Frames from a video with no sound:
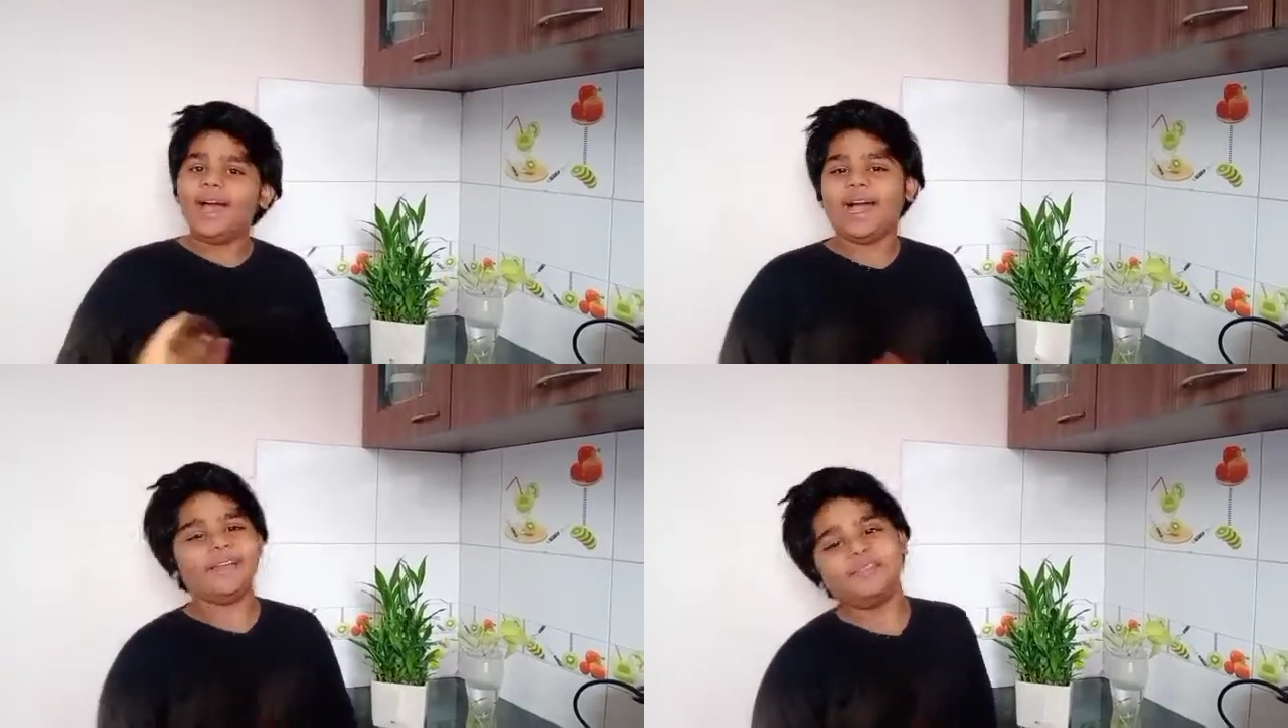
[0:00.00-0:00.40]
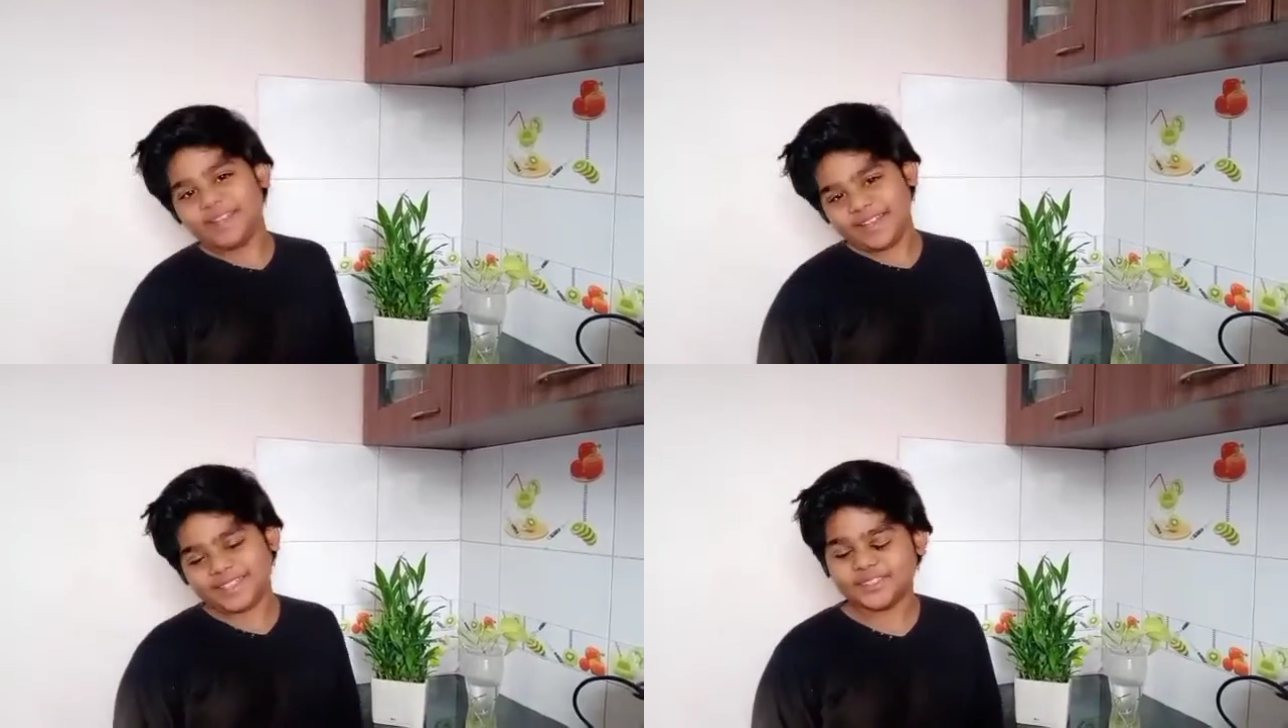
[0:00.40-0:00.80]
Hi
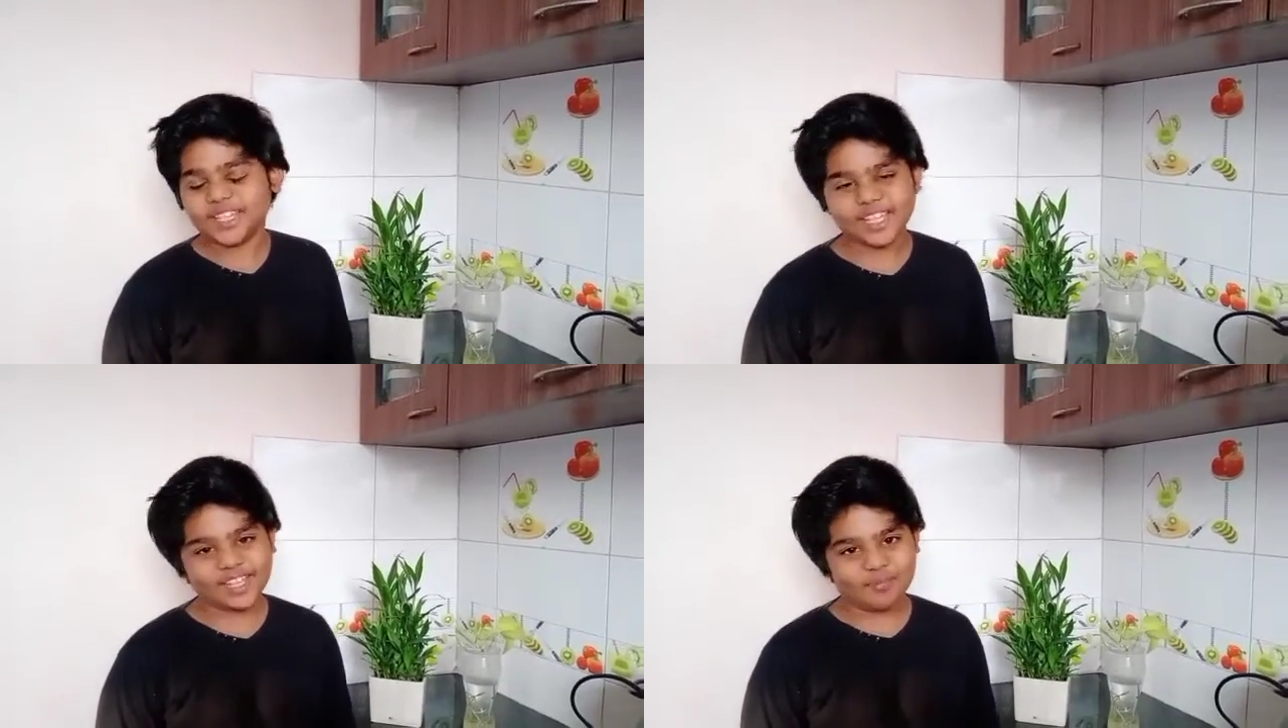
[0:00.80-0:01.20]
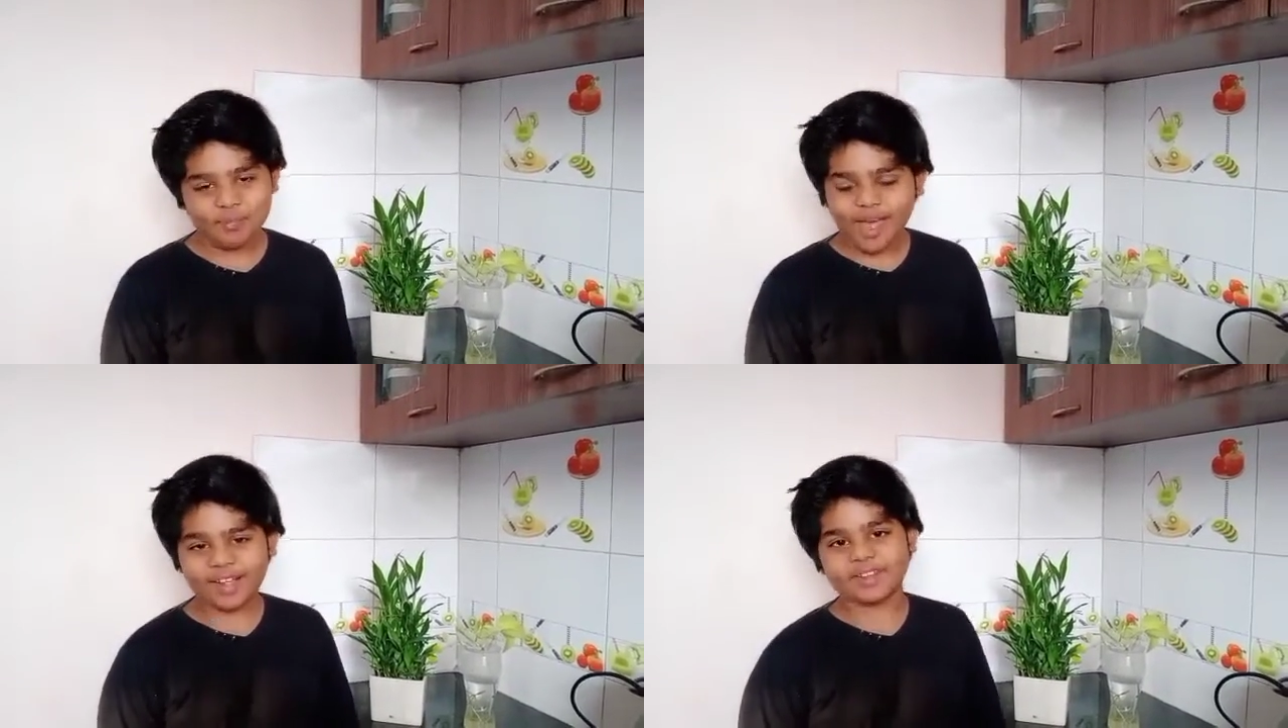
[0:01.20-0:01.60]
friends, welcome
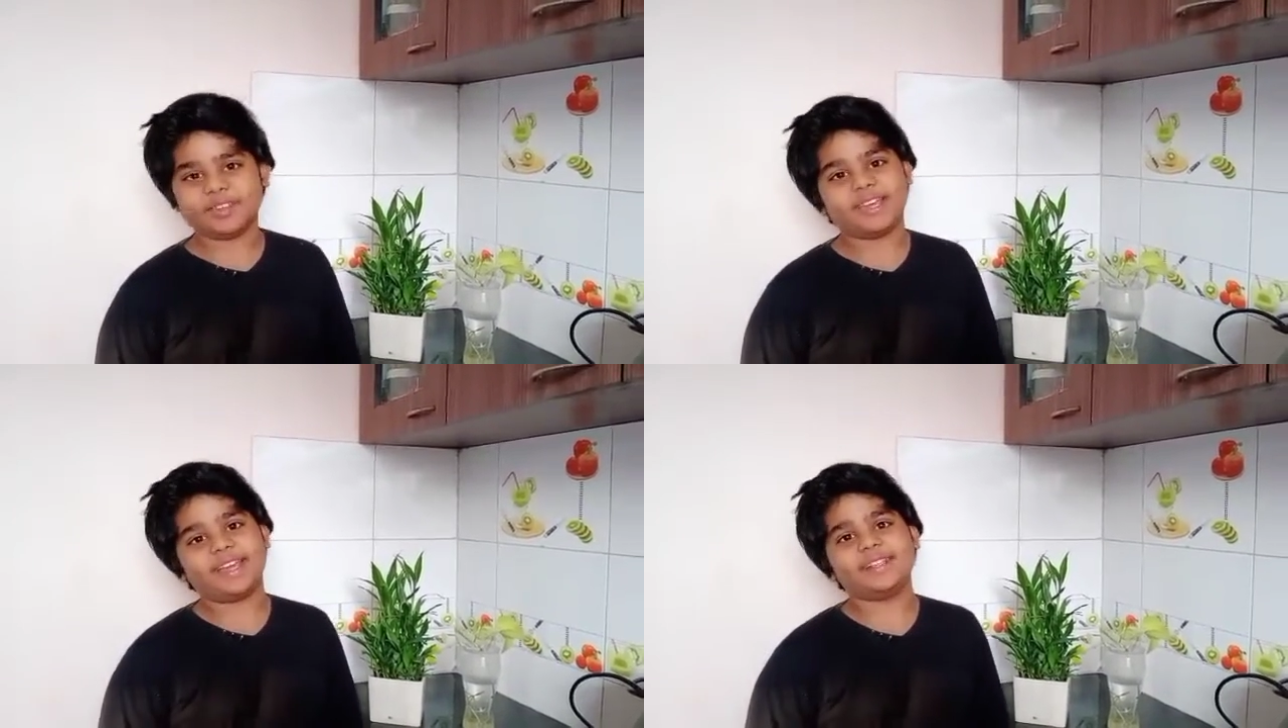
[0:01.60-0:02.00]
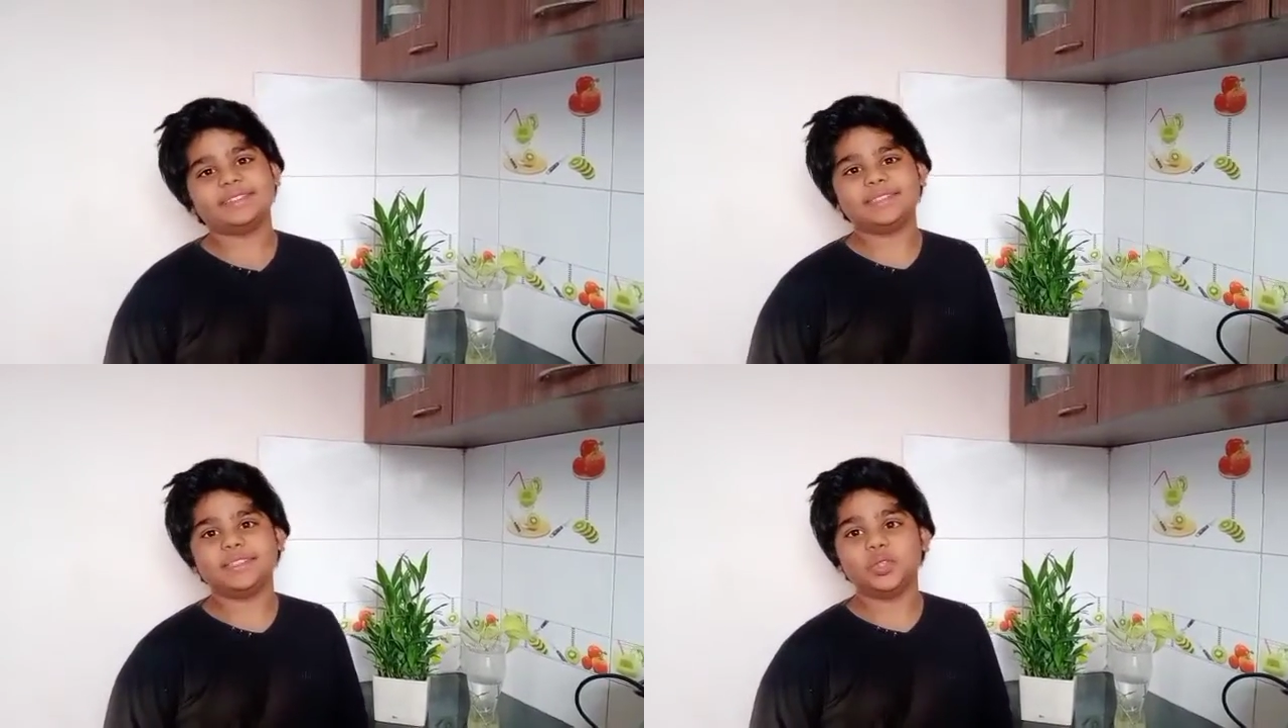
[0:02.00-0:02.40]
back to
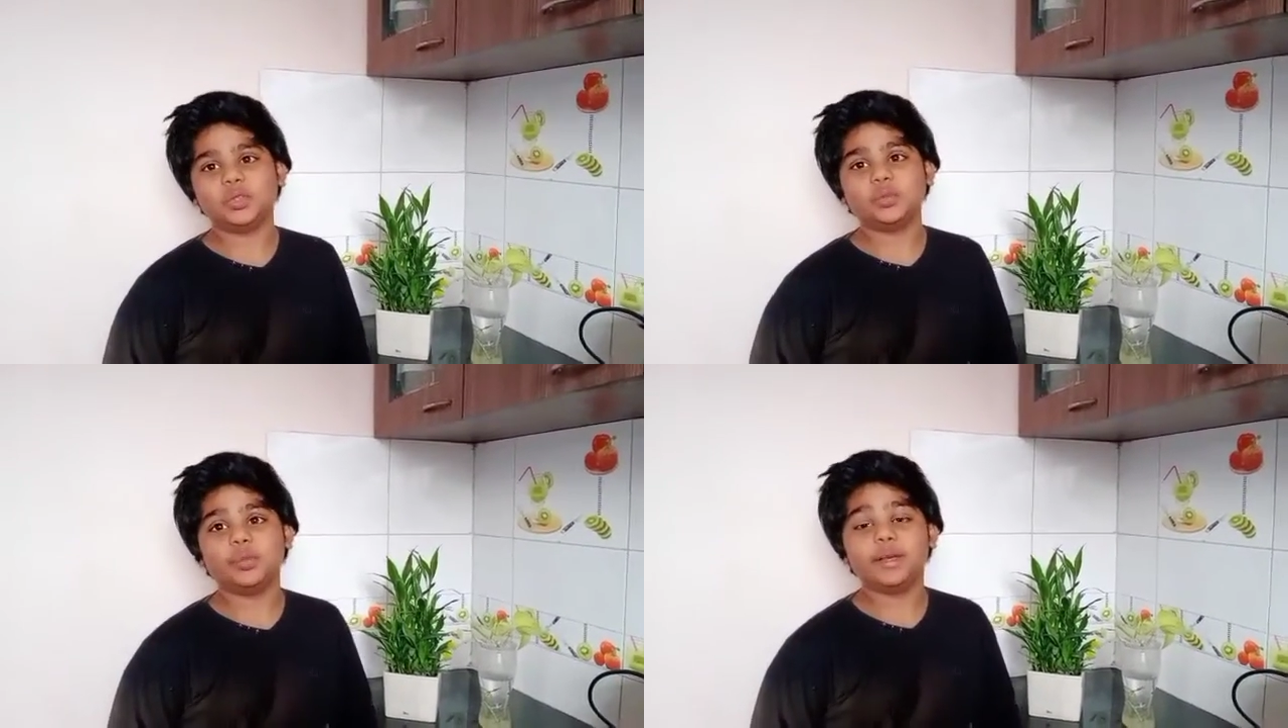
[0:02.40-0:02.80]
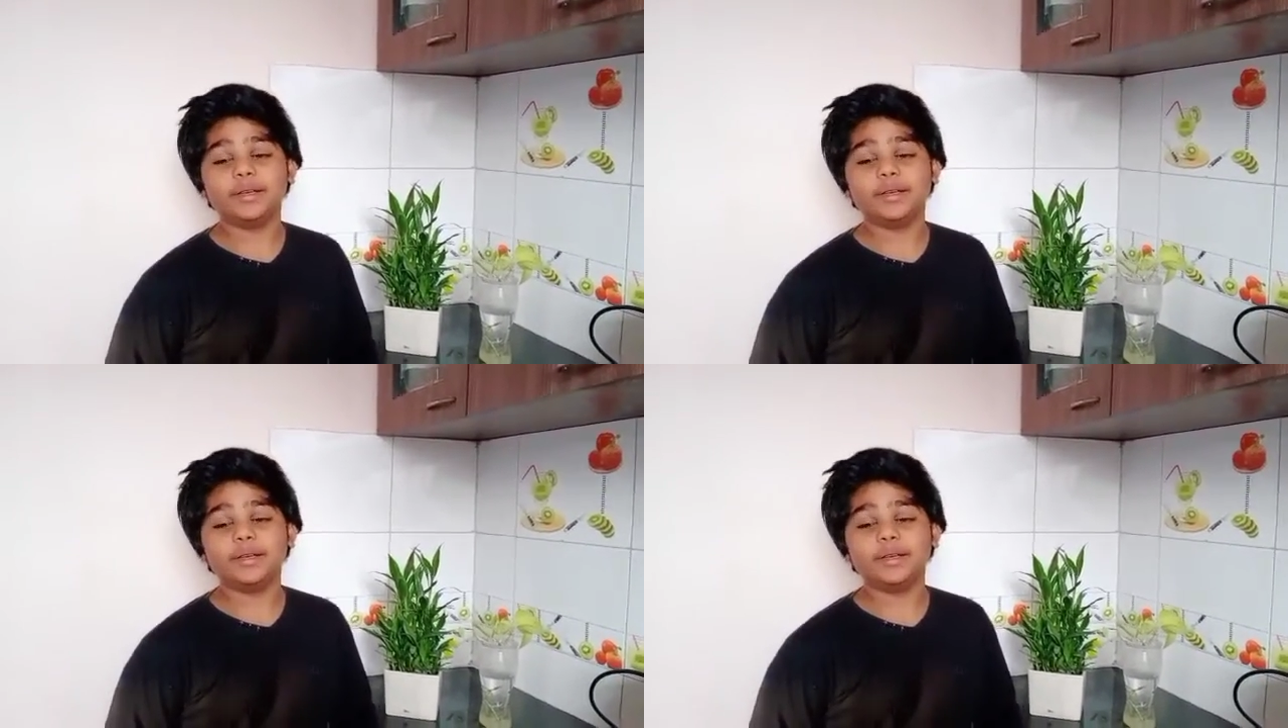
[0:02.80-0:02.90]
KUC Tube.